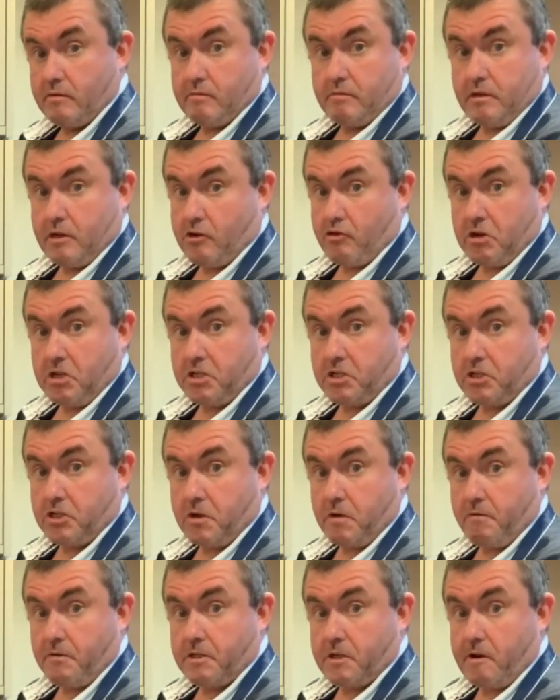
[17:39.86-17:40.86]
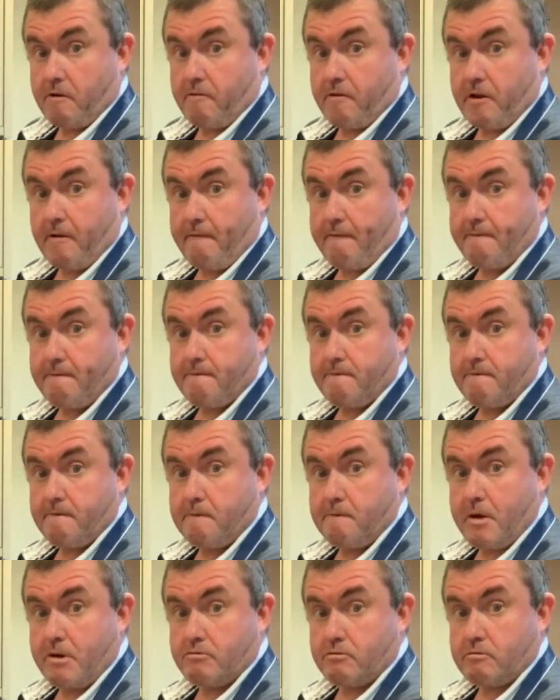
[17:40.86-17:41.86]
increase the surface area,
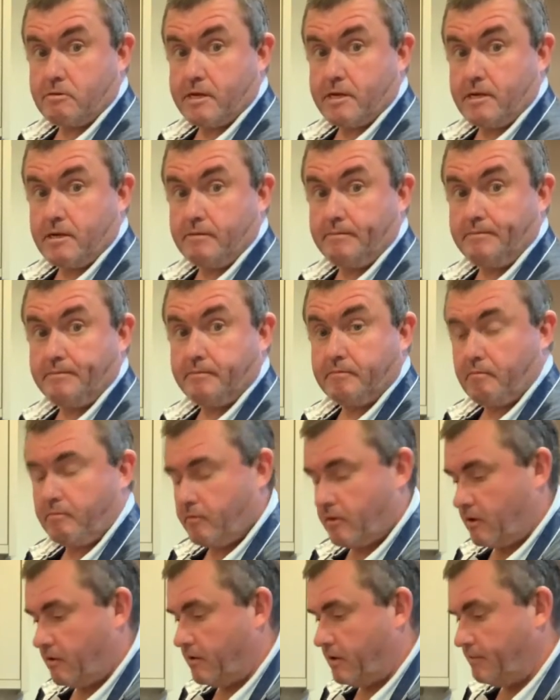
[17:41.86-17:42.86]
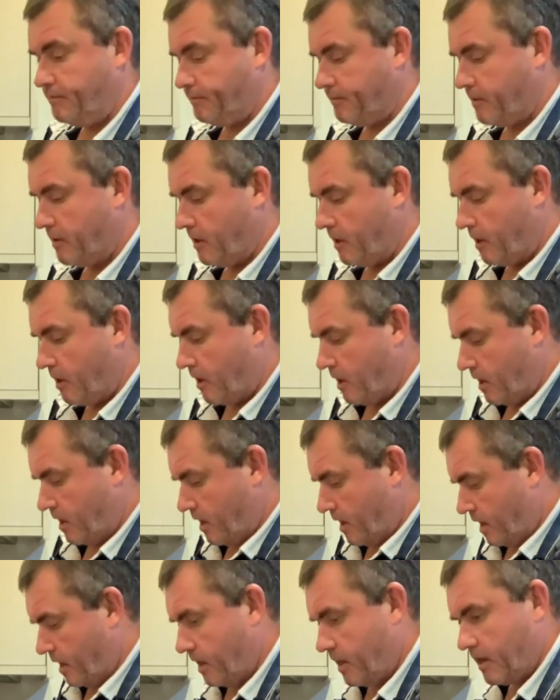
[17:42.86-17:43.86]
melt quicker. Right.
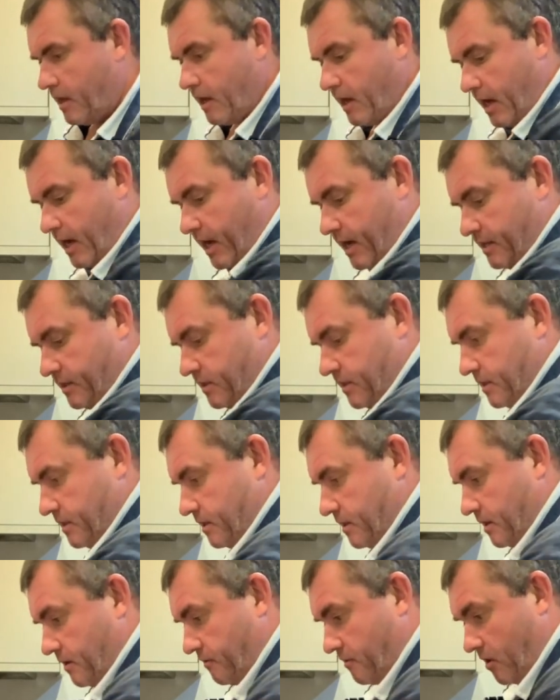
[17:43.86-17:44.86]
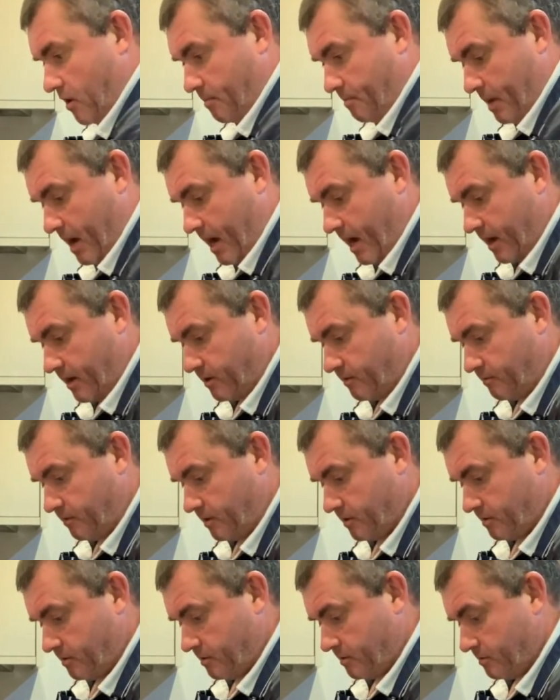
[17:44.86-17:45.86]
And I've got a pan of
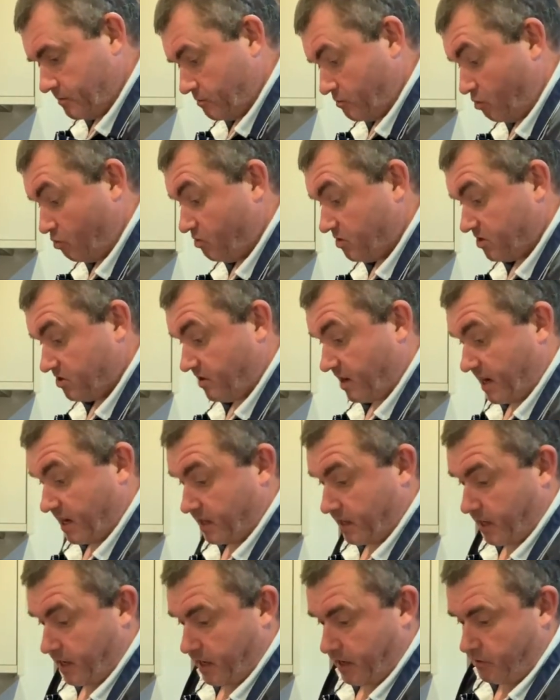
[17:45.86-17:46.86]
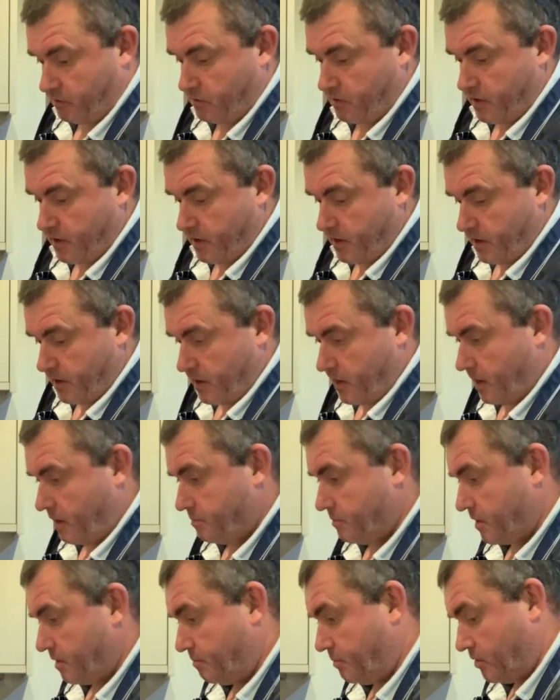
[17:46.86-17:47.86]
water straight out of the kettle. I'm
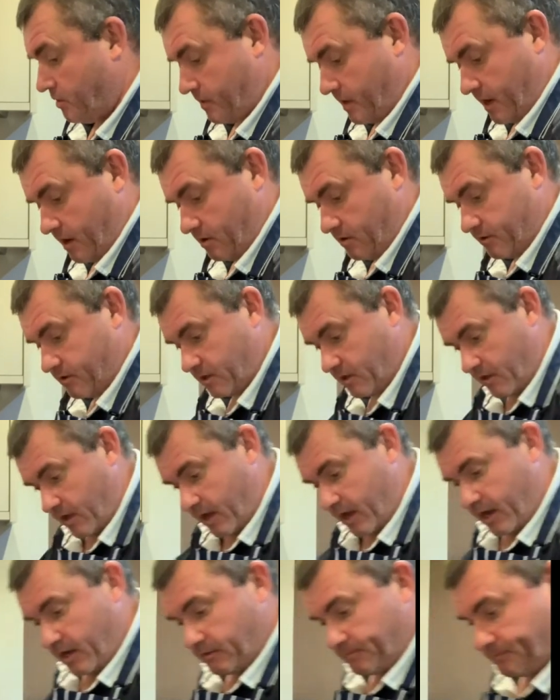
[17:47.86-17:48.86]
going to put that onto there,